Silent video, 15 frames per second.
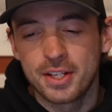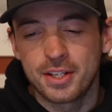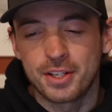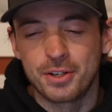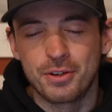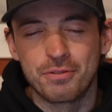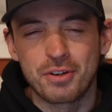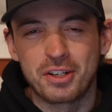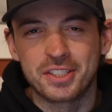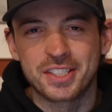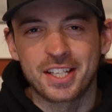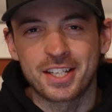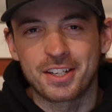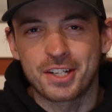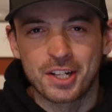You know, if I was
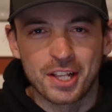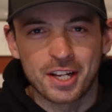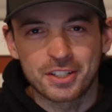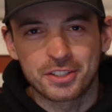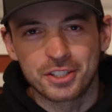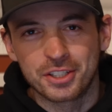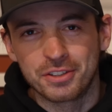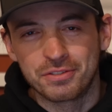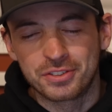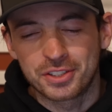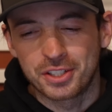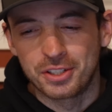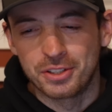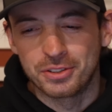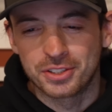like a collector of
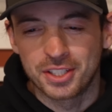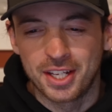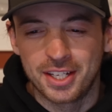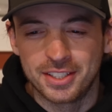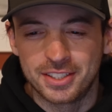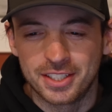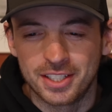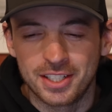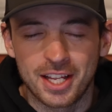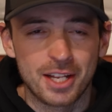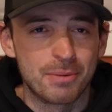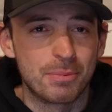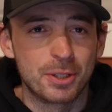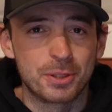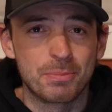Skidoo sleds and had
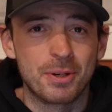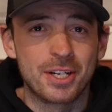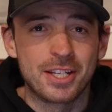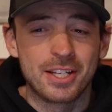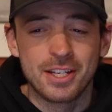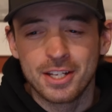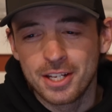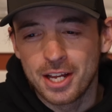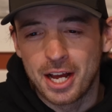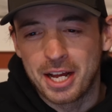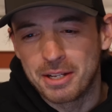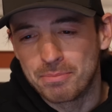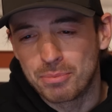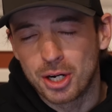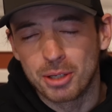a bunch of money,
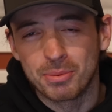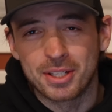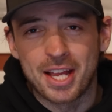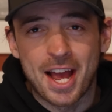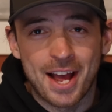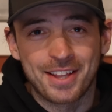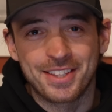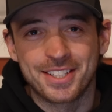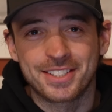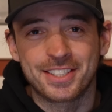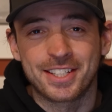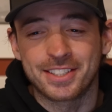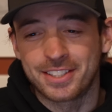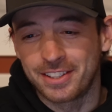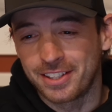I'd probably add this
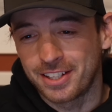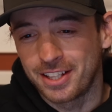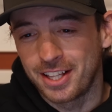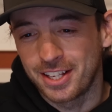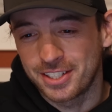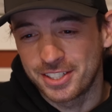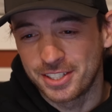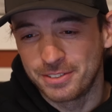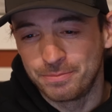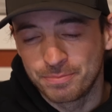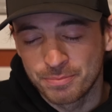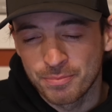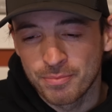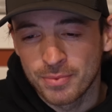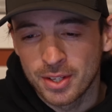thing to the collection.
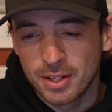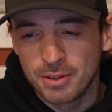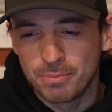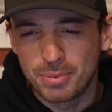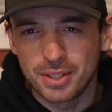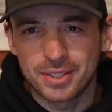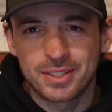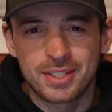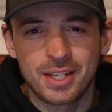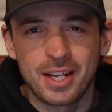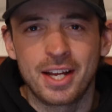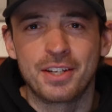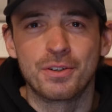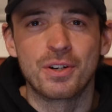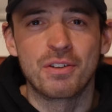But
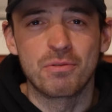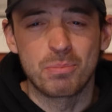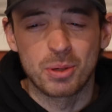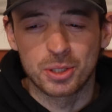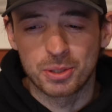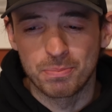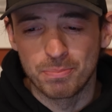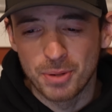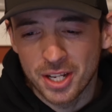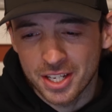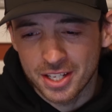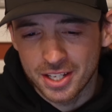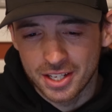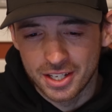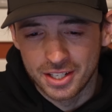I don't have a bunch of
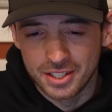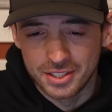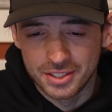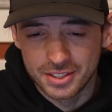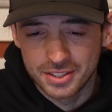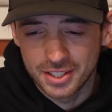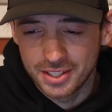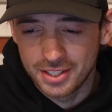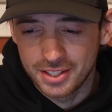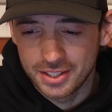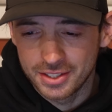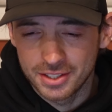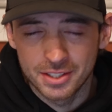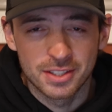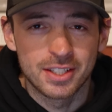money, and
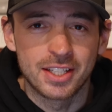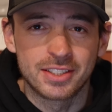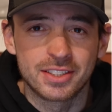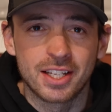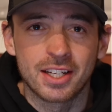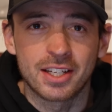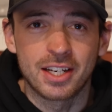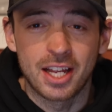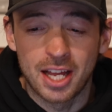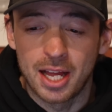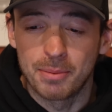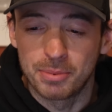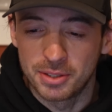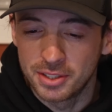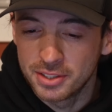that's not gonna
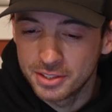happen.